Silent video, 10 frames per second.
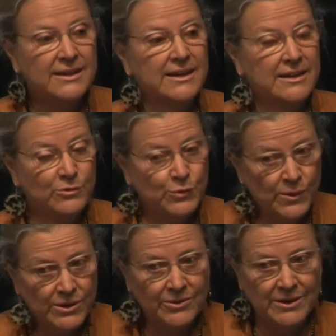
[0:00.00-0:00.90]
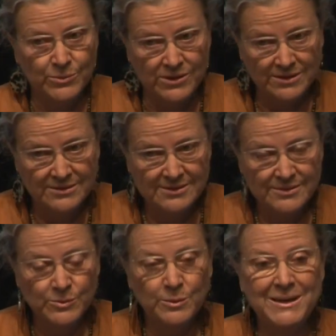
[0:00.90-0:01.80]
in a 4-degree world
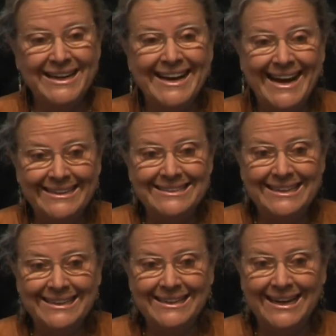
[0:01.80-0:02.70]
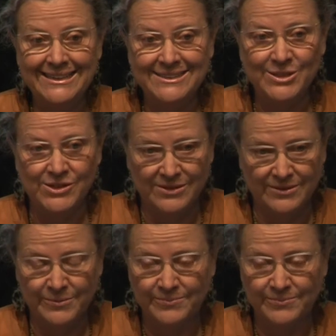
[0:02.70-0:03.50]
will be 19 days long.